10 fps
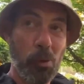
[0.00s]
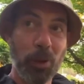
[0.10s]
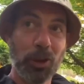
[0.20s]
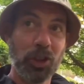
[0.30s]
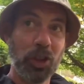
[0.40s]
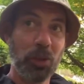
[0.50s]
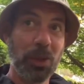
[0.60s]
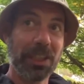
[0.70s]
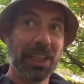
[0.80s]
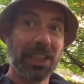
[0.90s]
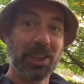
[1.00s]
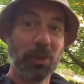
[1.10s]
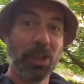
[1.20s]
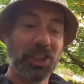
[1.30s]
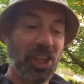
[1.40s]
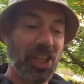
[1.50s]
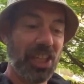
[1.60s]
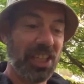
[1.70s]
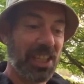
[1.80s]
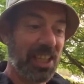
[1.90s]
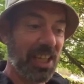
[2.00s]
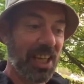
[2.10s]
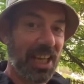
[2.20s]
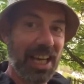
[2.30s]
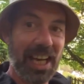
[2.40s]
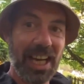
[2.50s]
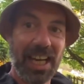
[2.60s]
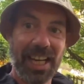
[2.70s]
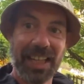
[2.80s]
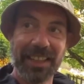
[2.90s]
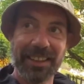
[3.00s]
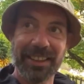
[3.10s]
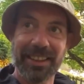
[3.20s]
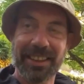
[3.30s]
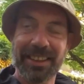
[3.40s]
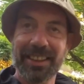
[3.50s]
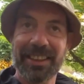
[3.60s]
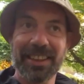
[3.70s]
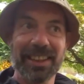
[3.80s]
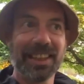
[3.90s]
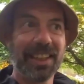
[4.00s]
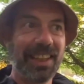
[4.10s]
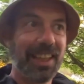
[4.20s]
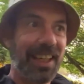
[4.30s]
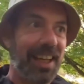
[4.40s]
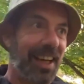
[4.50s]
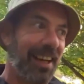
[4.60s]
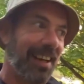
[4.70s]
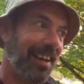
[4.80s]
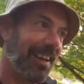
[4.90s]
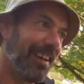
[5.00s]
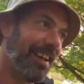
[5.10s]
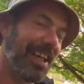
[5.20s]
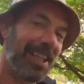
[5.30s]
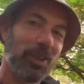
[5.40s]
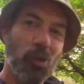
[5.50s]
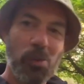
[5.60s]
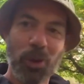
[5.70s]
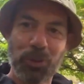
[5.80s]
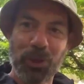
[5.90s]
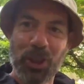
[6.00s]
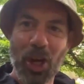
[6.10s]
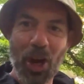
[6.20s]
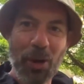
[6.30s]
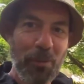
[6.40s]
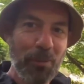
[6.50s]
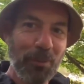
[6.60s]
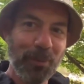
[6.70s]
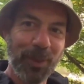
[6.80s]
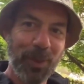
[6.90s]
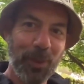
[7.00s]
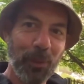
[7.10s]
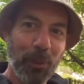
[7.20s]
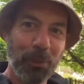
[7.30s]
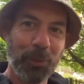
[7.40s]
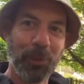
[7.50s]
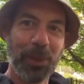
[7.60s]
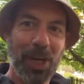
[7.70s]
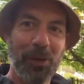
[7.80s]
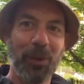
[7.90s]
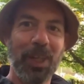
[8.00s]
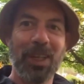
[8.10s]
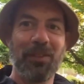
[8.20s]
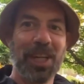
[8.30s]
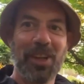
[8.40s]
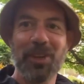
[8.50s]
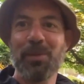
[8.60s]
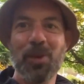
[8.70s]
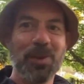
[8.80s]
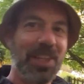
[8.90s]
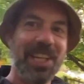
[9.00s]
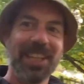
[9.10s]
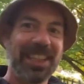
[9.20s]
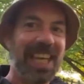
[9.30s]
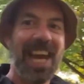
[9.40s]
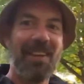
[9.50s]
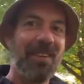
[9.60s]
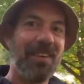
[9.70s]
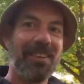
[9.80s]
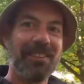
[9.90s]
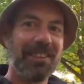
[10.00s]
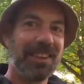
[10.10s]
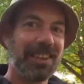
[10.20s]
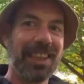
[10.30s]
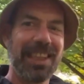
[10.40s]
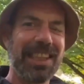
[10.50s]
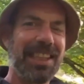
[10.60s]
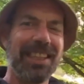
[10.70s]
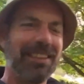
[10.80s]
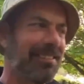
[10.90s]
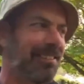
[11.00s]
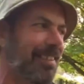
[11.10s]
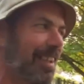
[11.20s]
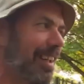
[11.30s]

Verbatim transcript: almost two weeks into our journey, and uh, it's almost become normal how we're living at the moment in a tent and just eating and